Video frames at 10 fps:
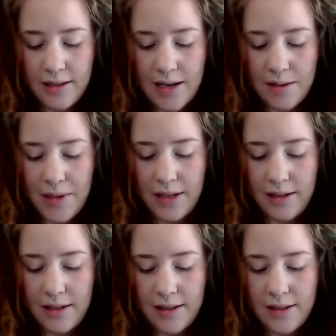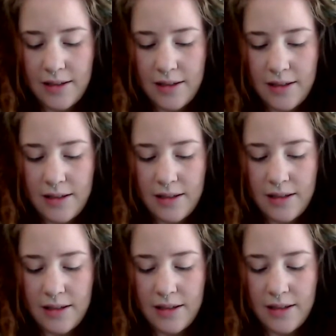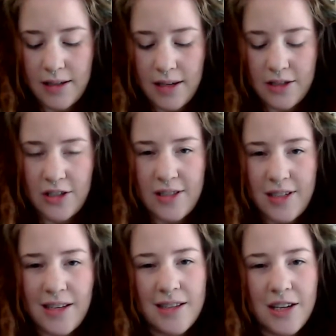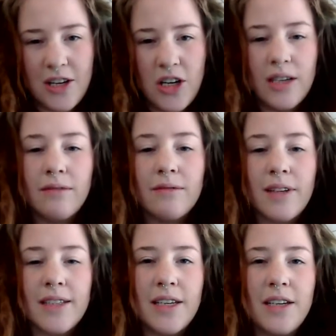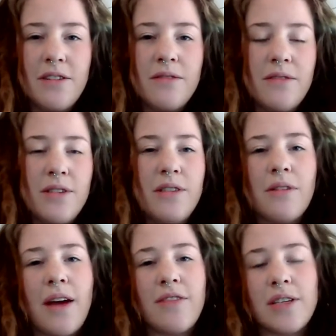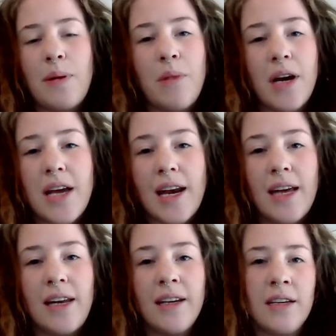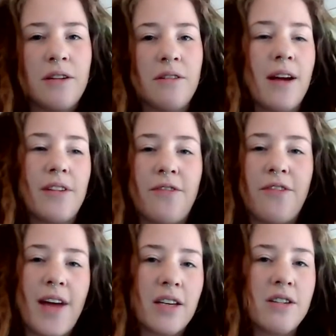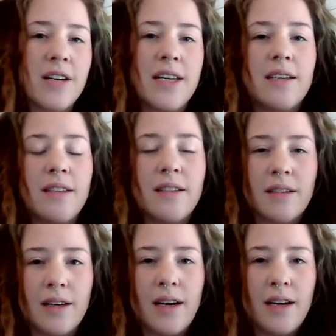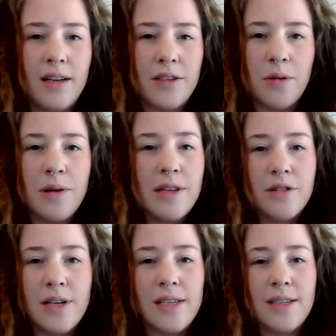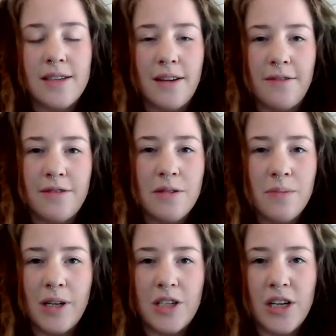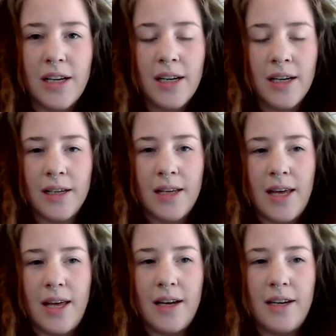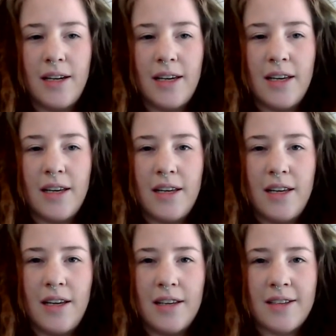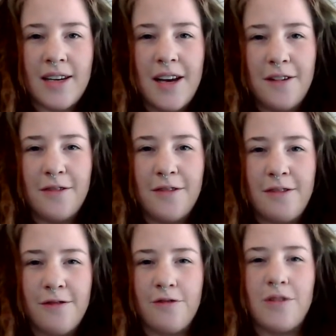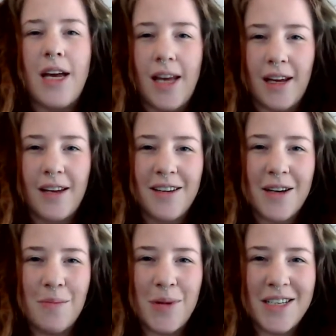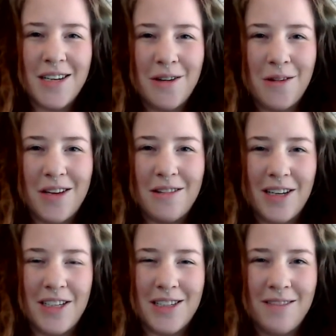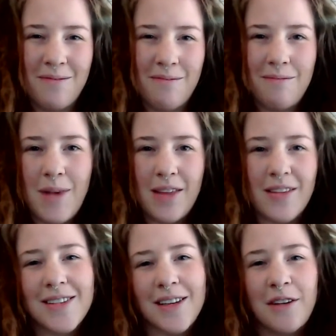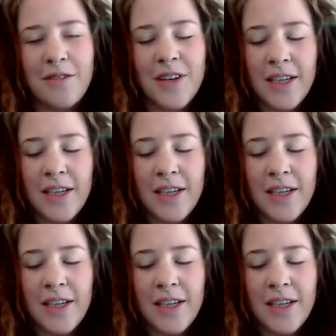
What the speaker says: I mean, it's good, because then you don't have to spend money on it. You don't have to factor in toiletries and stuff for your budget, and it's kind of freeing a bit to know that you could just make this stuff.